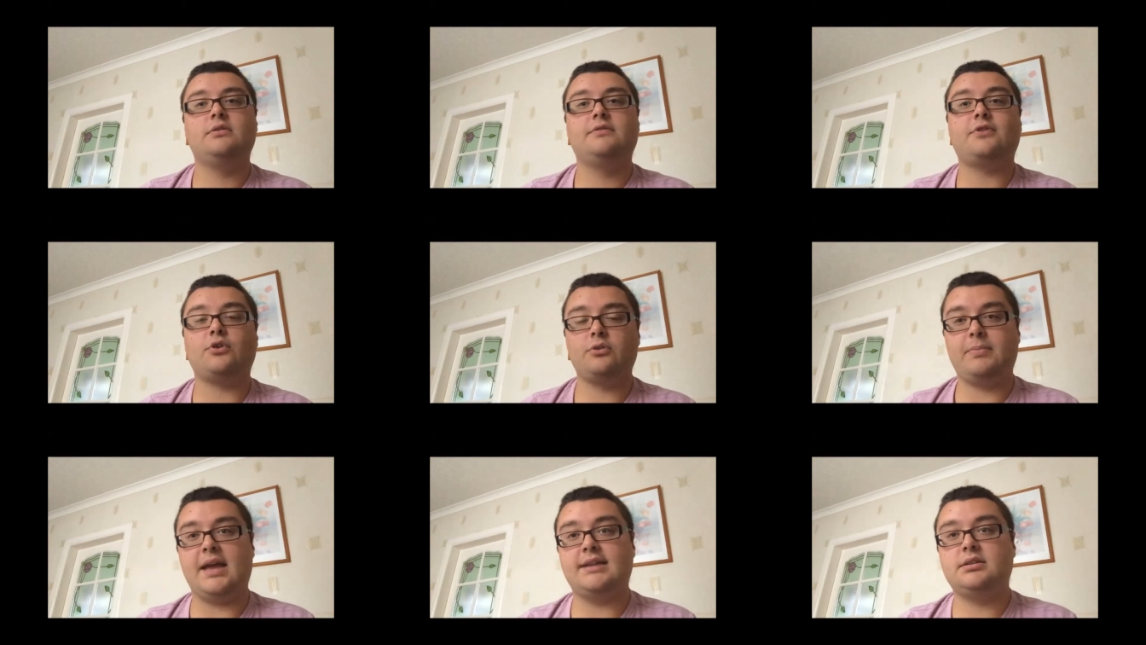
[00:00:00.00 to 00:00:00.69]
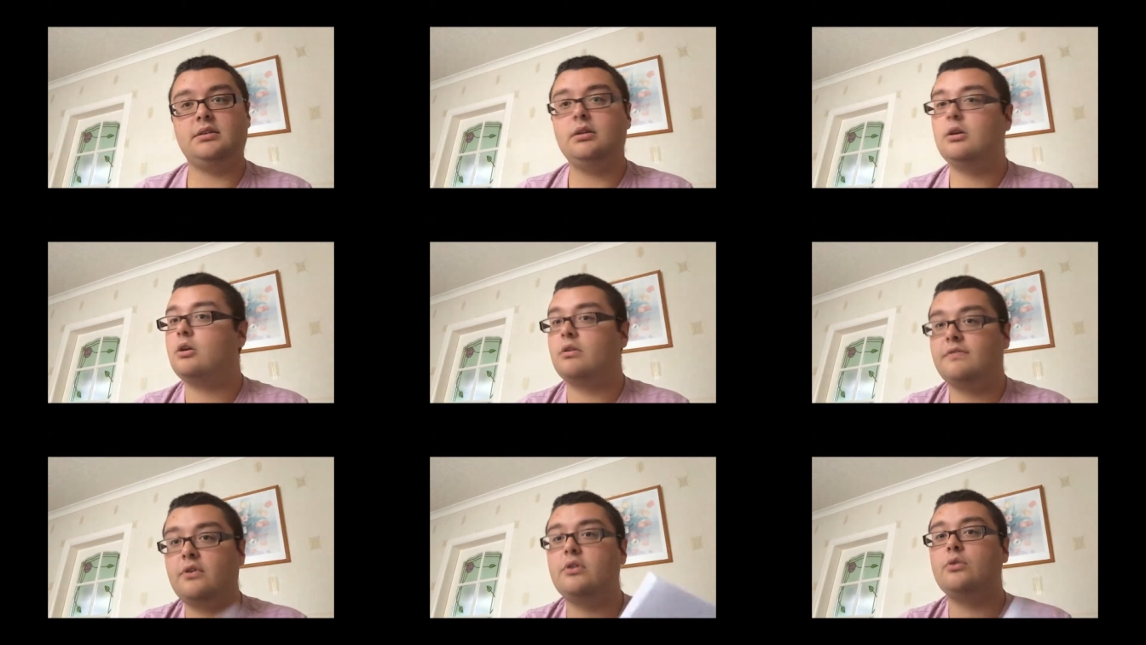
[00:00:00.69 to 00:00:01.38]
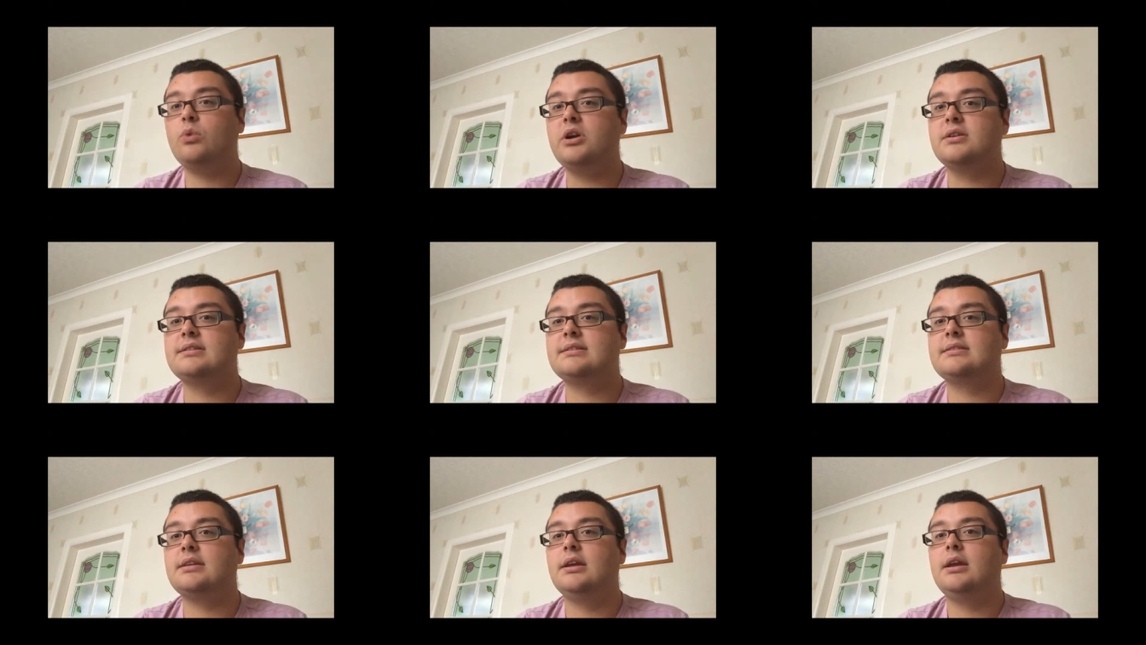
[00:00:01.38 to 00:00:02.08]
for the better or for the
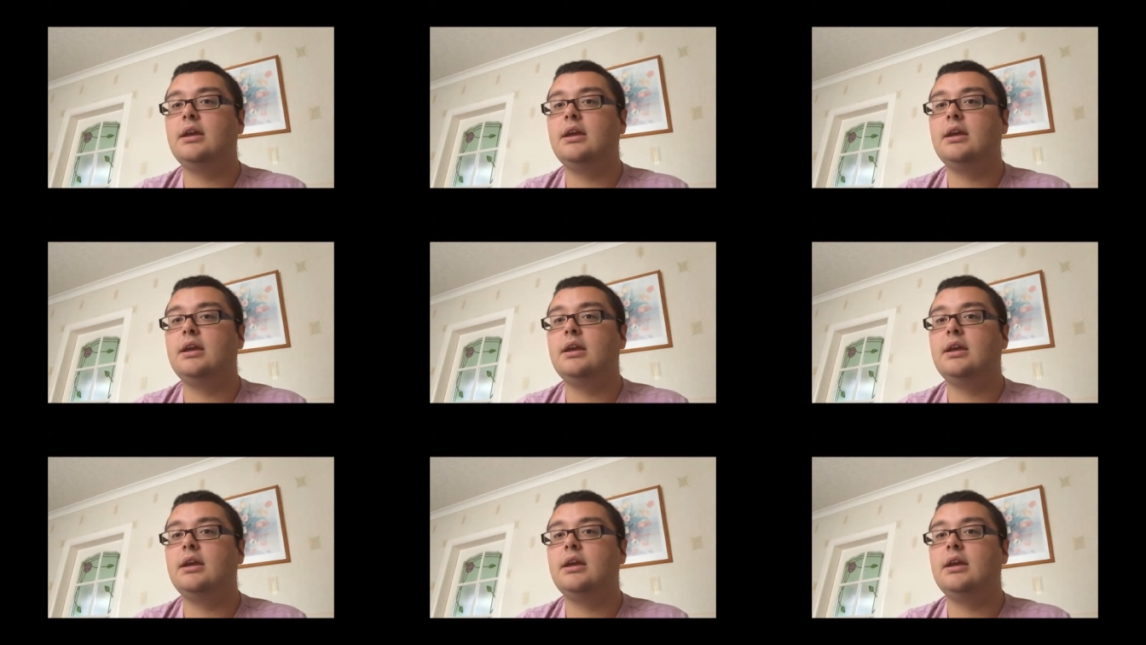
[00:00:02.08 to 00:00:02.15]
worse?